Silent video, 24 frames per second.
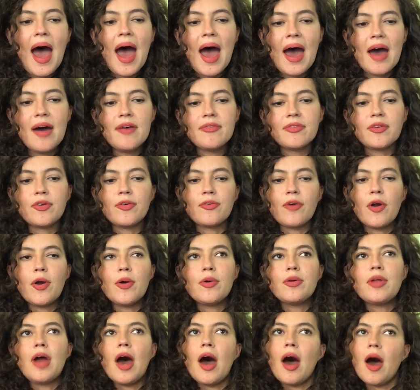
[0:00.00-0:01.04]
have
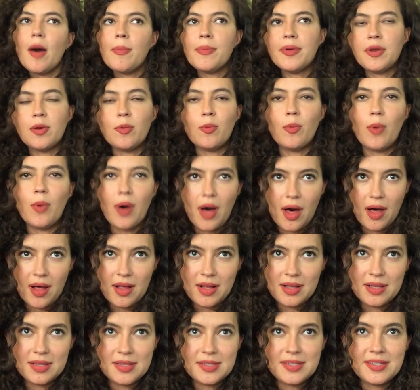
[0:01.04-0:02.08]
grown up in a
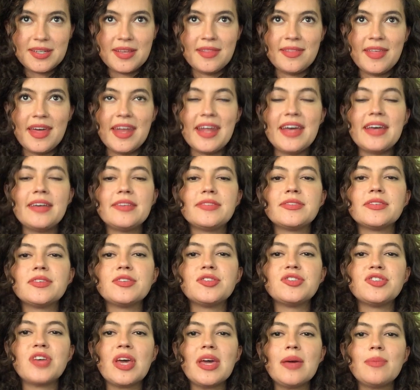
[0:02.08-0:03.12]
world that has
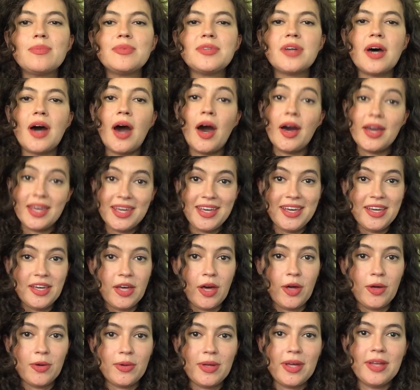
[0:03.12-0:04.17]
shaped our
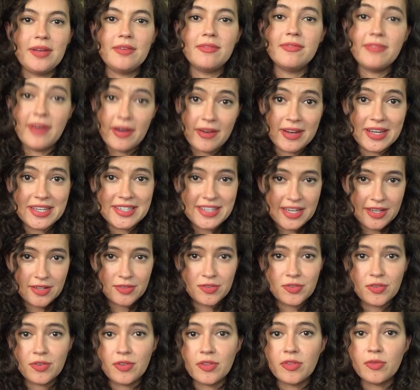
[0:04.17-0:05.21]
ego in a very
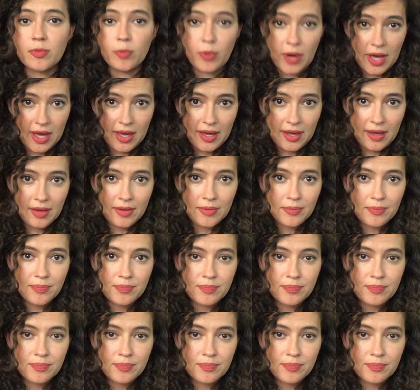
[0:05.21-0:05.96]
dangerous way,